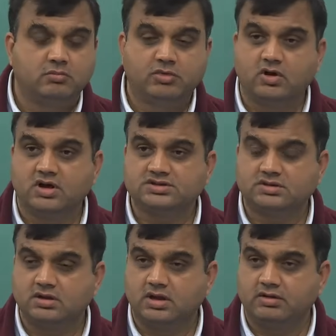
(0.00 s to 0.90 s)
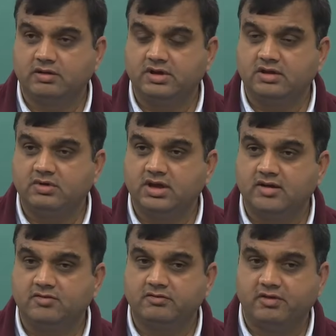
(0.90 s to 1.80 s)
because the way we
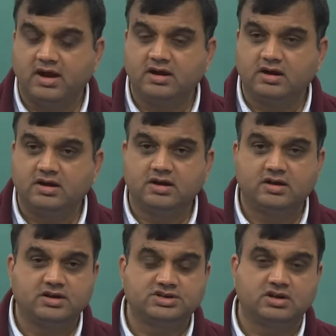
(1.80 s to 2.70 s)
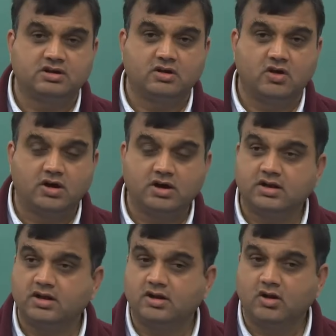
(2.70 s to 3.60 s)
have defined integration or
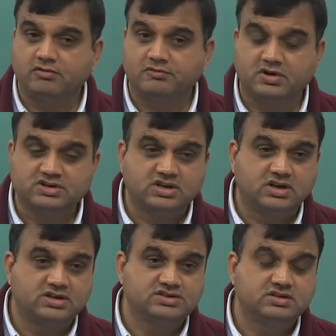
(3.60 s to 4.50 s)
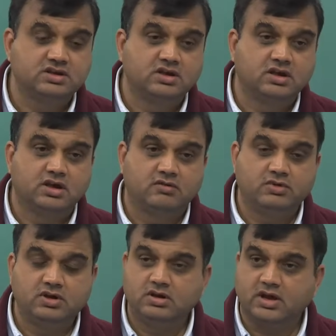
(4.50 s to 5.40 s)
integral of a function is
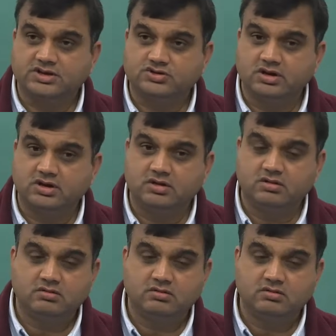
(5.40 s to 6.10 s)
we actually